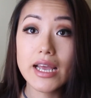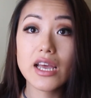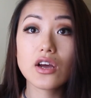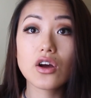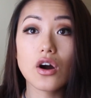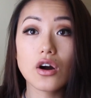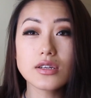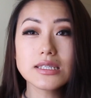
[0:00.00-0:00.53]

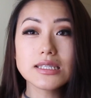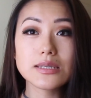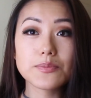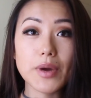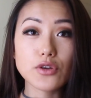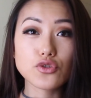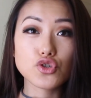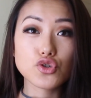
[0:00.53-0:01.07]
It costs
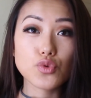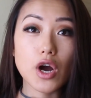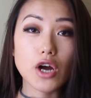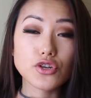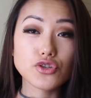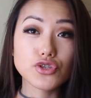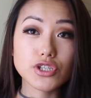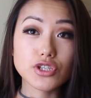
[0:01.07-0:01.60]
about
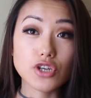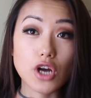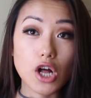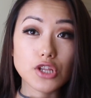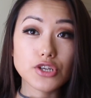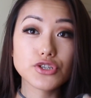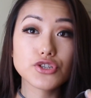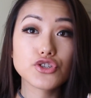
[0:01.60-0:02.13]

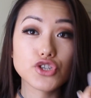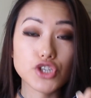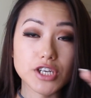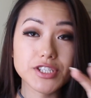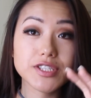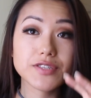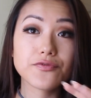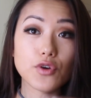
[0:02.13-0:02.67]
$200
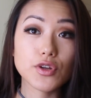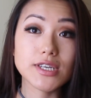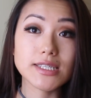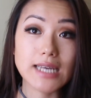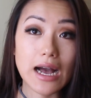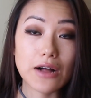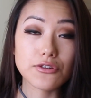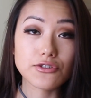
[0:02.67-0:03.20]
just for the
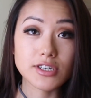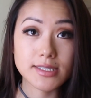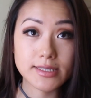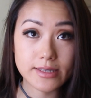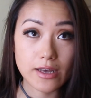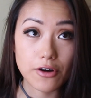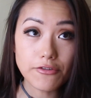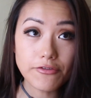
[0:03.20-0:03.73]
dialer
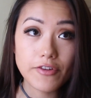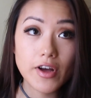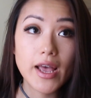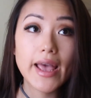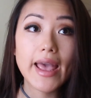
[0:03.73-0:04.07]
itself.